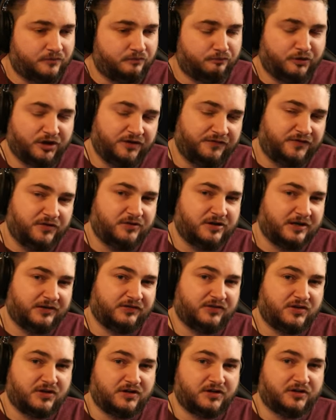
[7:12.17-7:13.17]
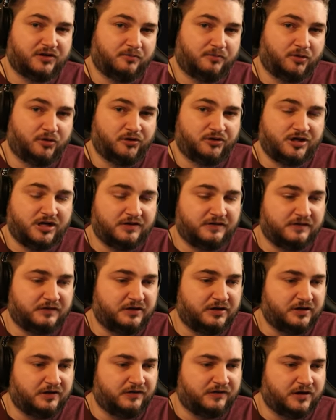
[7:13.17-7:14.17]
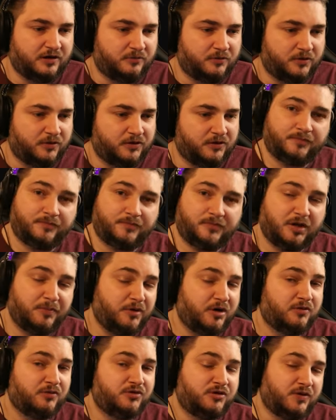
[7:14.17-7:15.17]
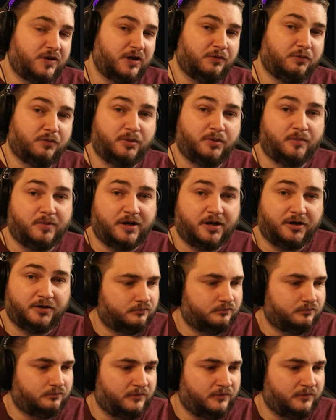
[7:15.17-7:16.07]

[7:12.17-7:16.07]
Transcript: But if you guys think that the boulder chance on hit is not worth it, let me know what you think would be better.